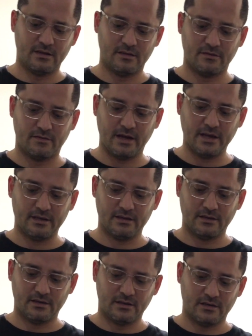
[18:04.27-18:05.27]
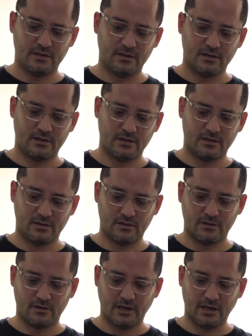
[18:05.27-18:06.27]
right,
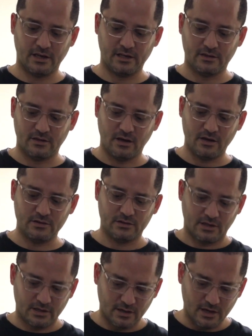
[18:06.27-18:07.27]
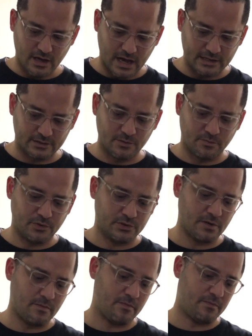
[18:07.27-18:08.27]
and it goes, as you push
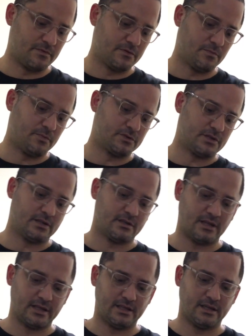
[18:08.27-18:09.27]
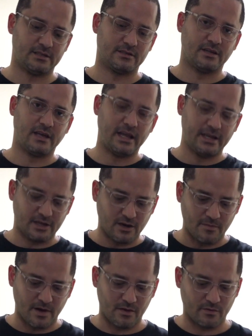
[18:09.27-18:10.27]
it like this, and it
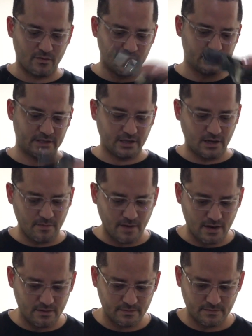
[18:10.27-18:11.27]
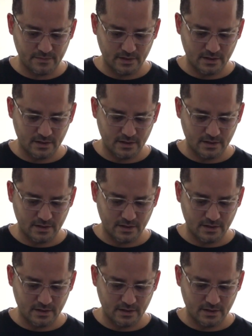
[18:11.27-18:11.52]
come out. Once it come out,